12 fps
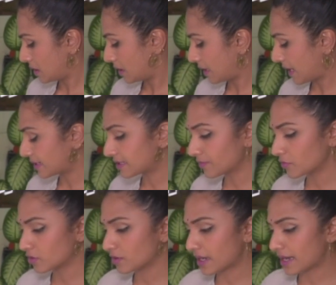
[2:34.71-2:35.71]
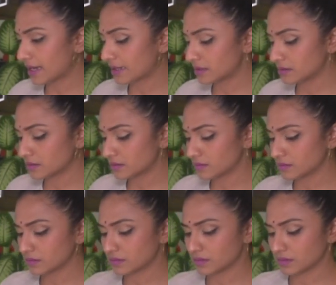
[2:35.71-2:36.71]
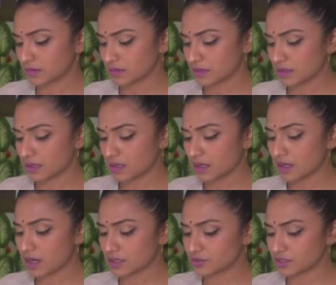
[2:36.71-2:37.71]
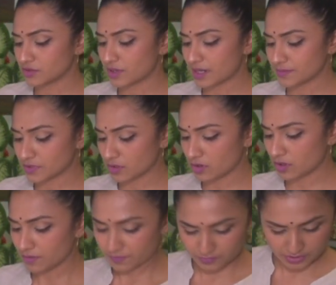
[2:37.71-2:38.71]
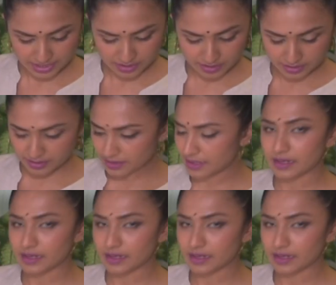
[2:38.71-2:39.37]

Next, I'm going to add 100 grams of red onion,